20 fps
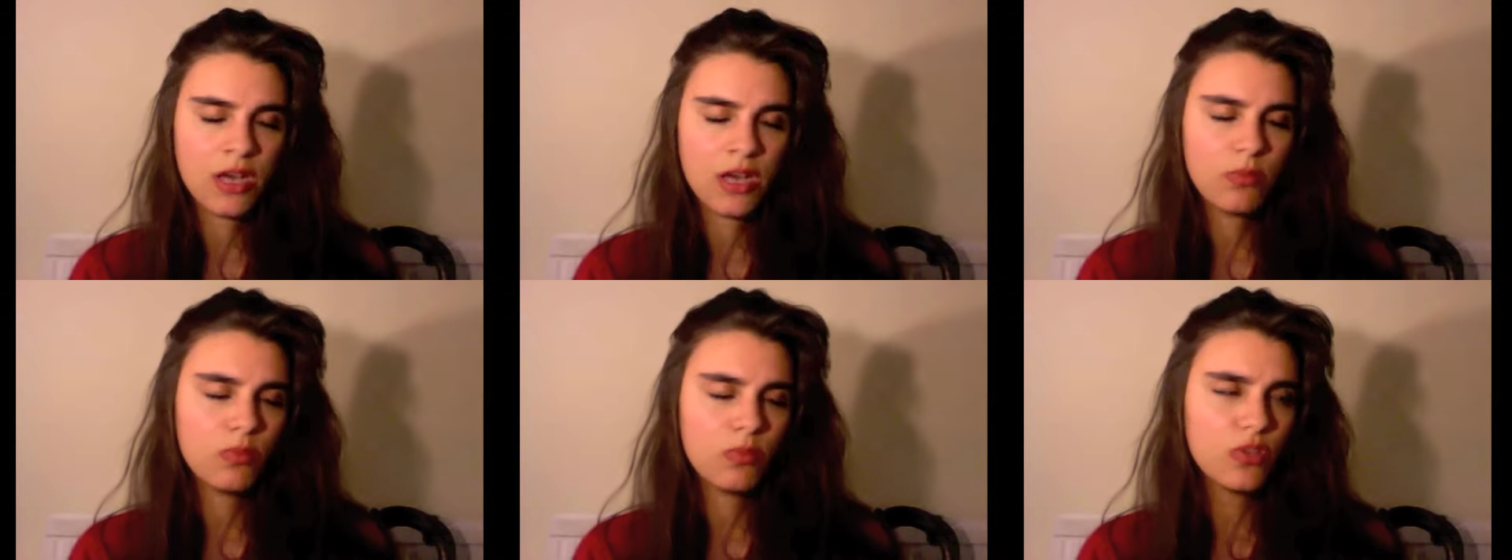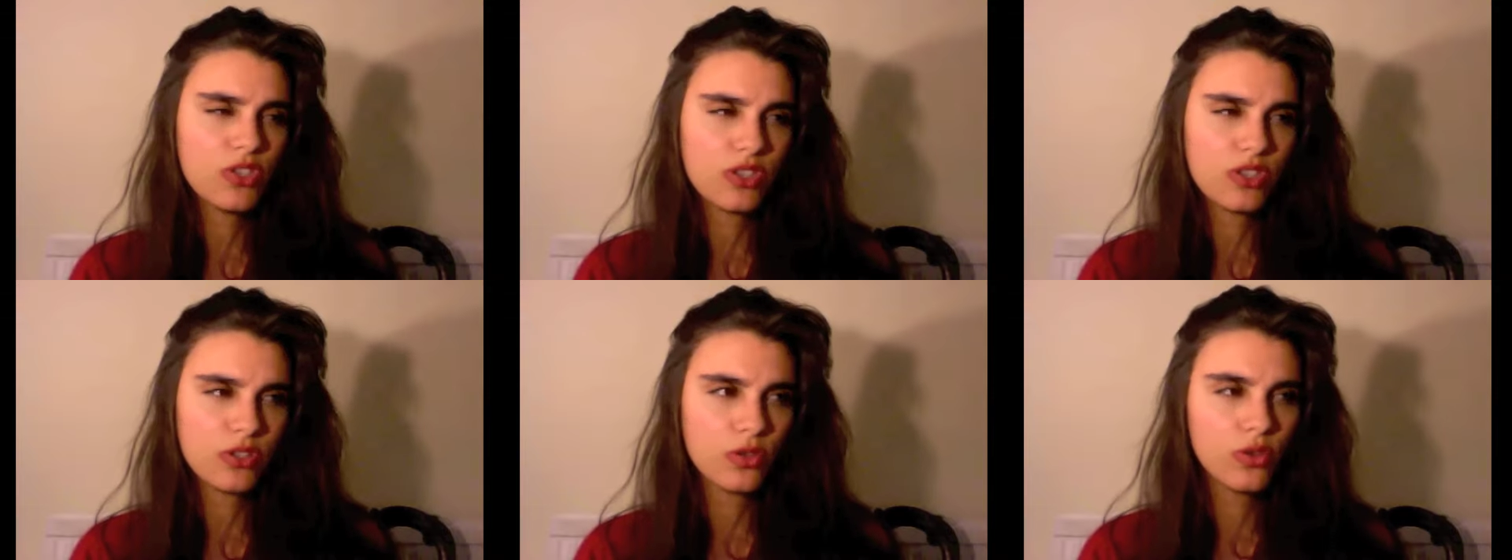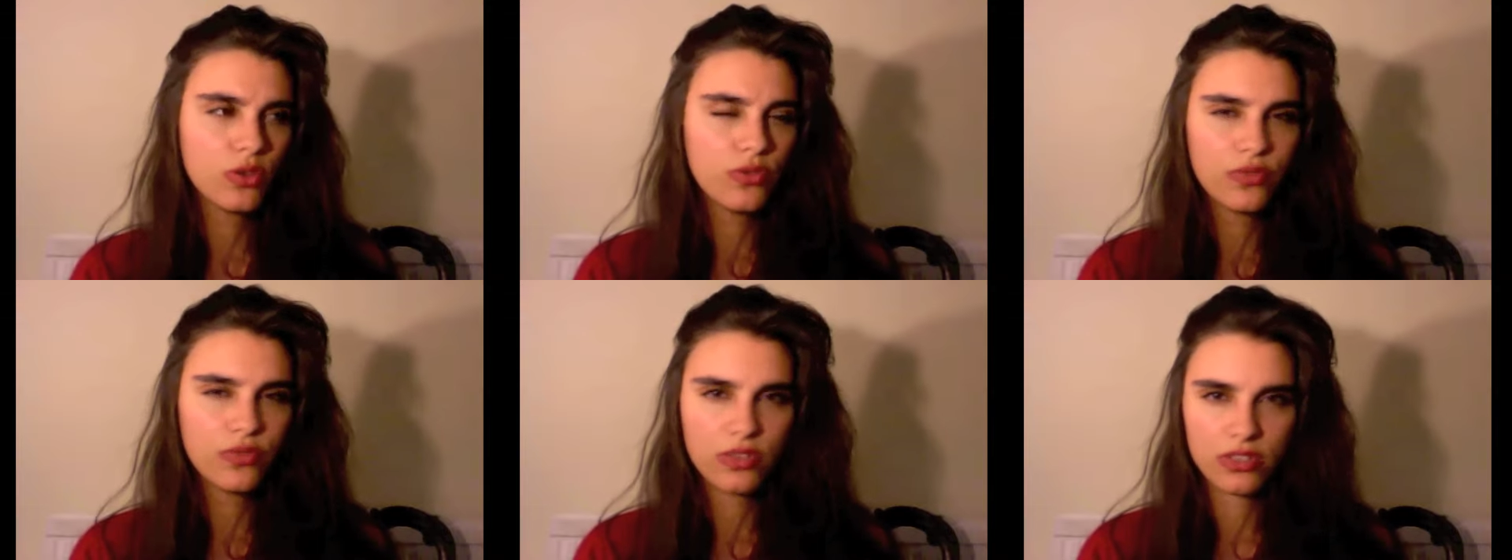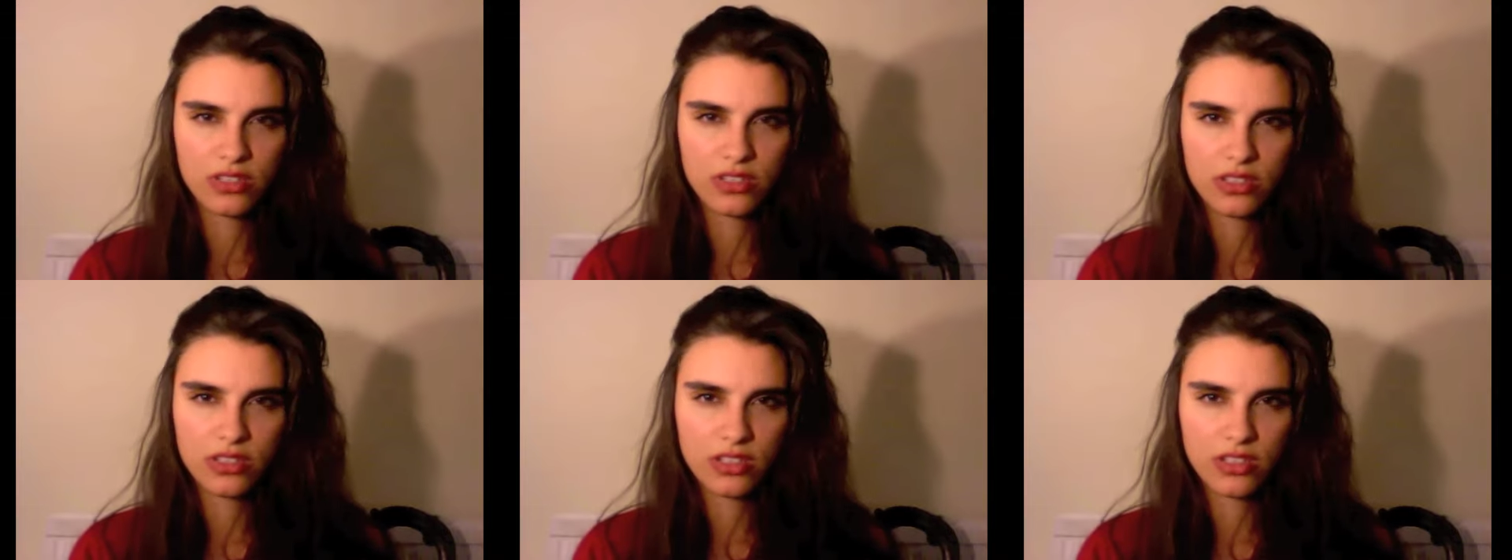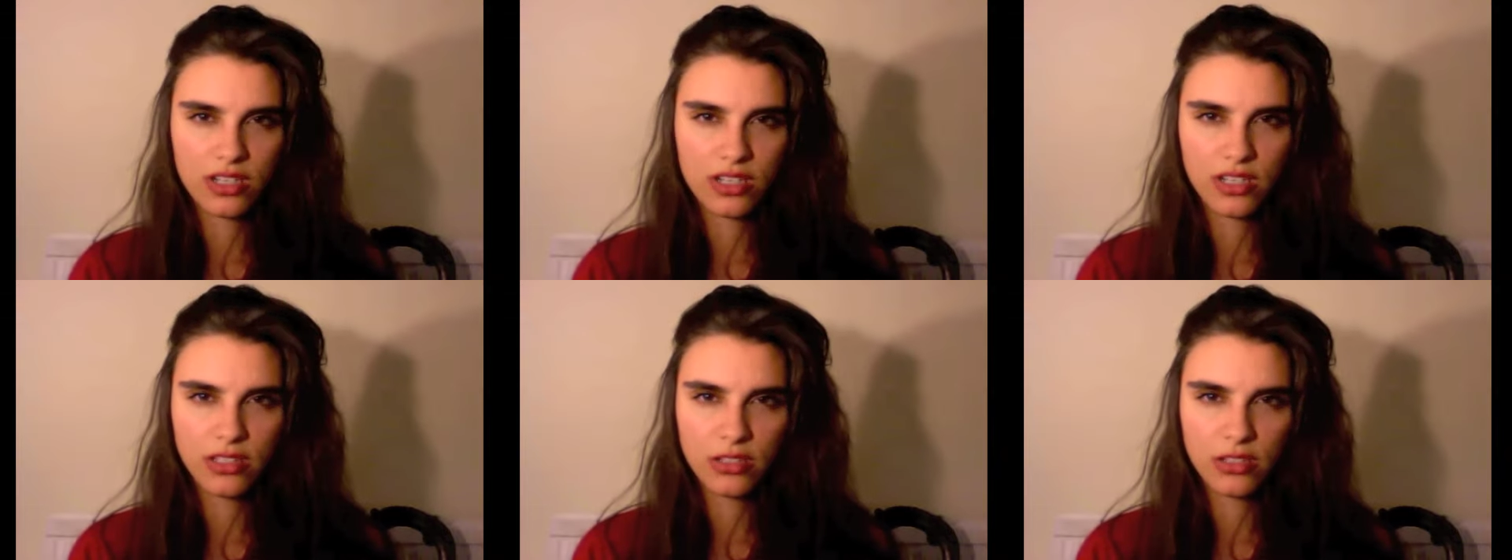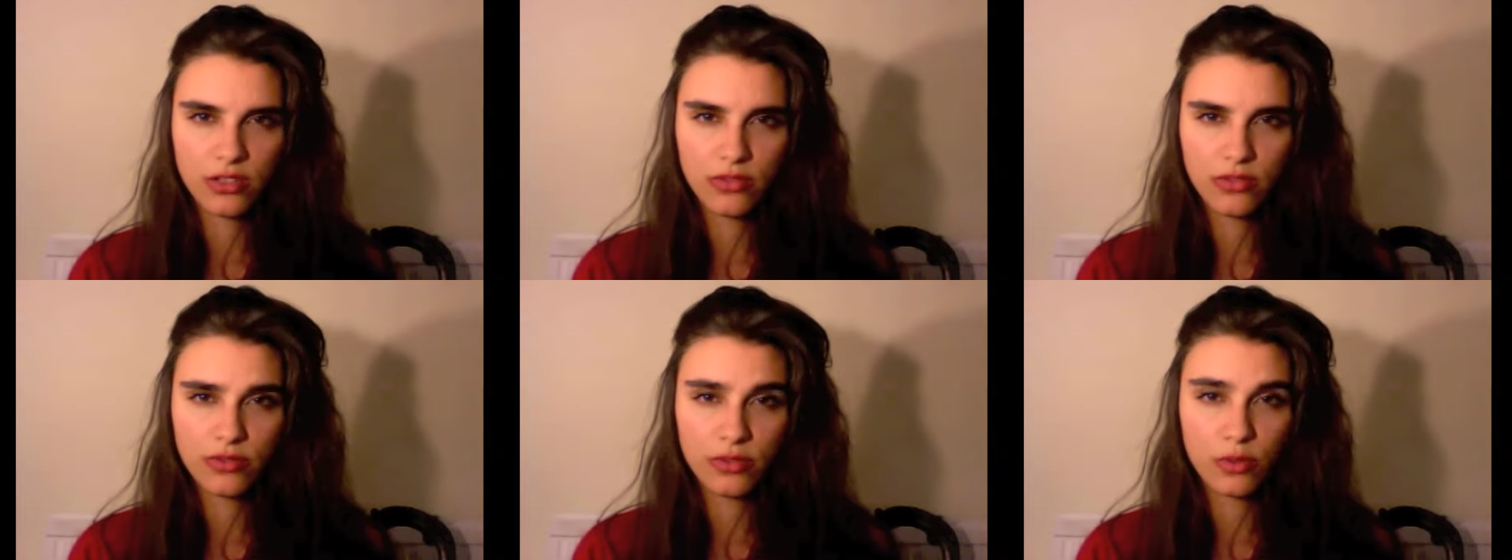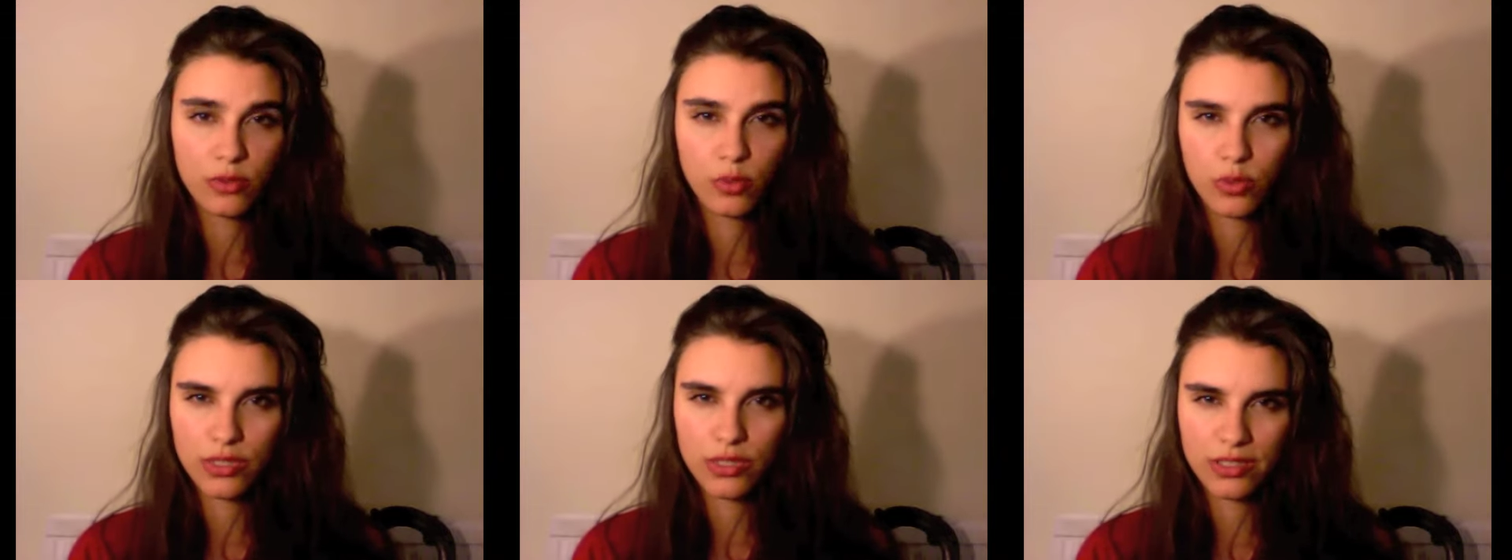Moscow for Stroganoff
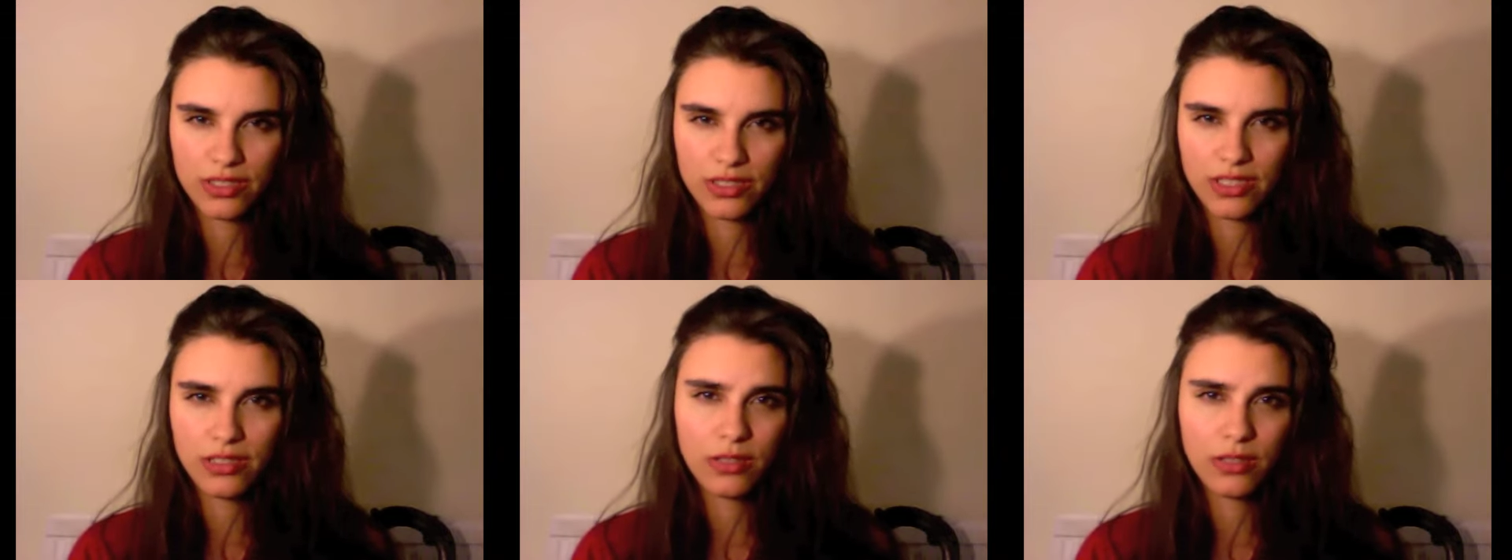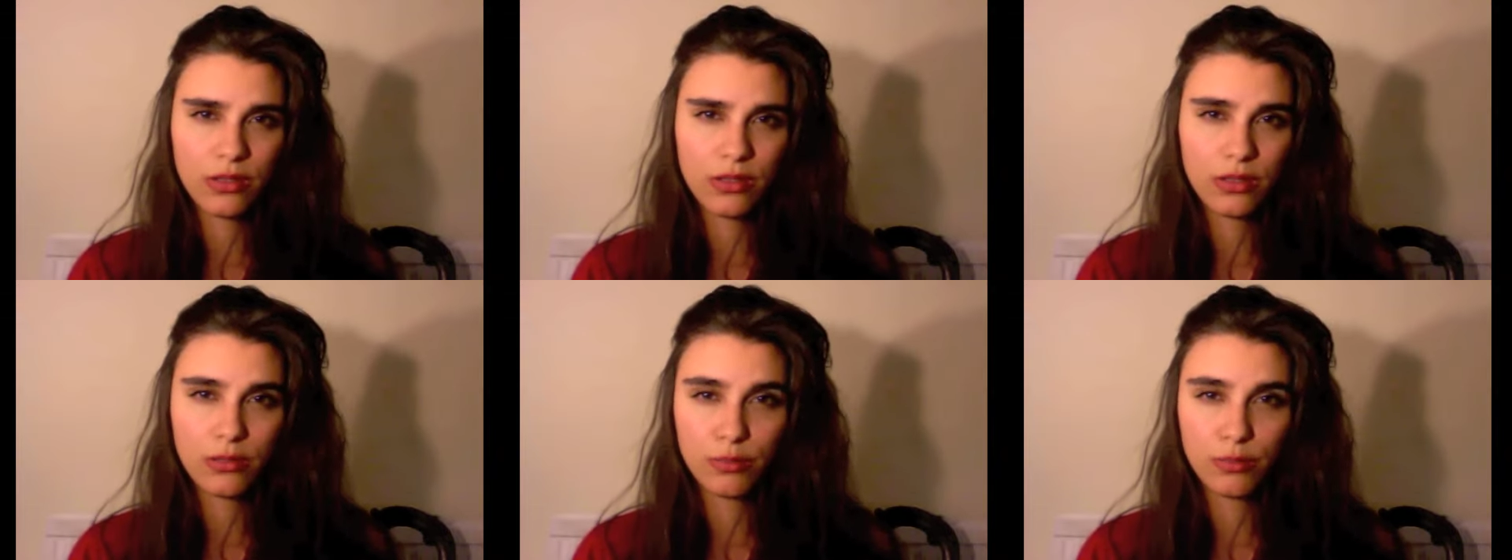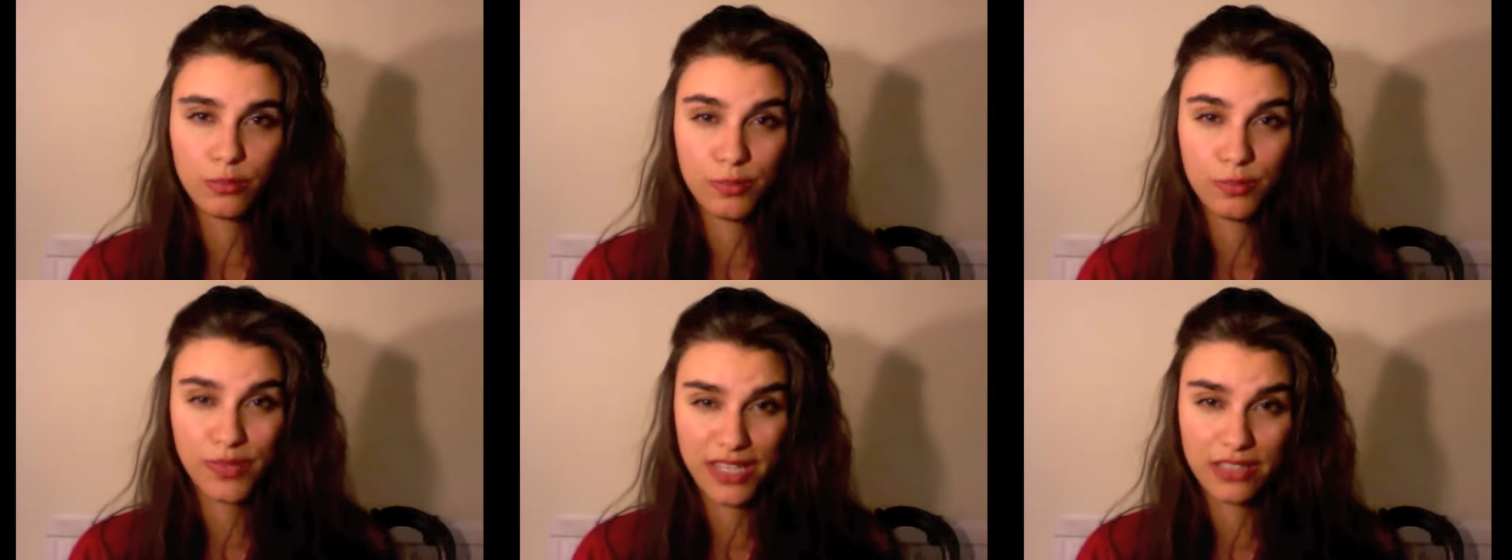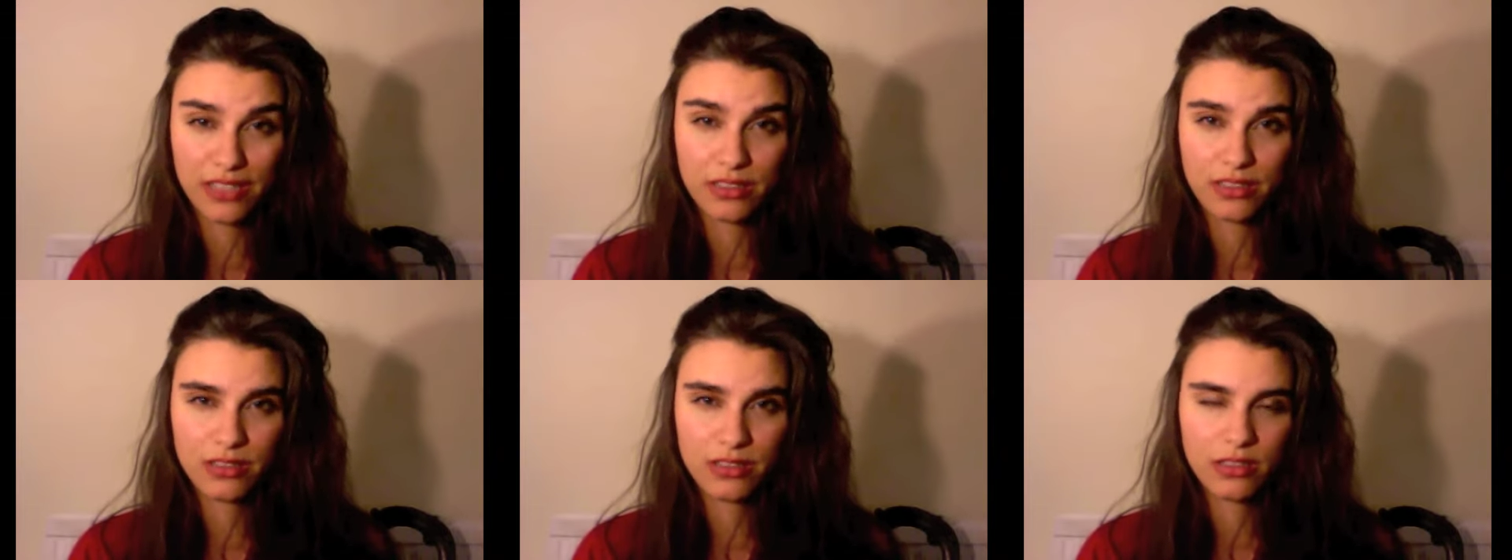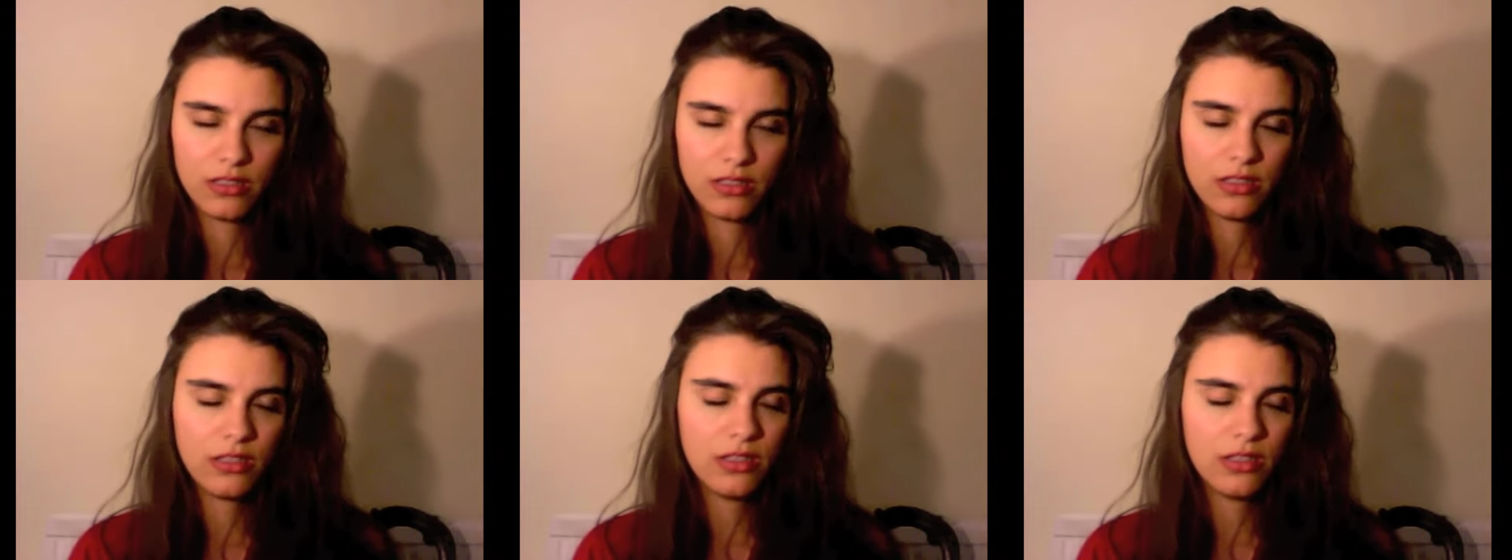cuisine, best.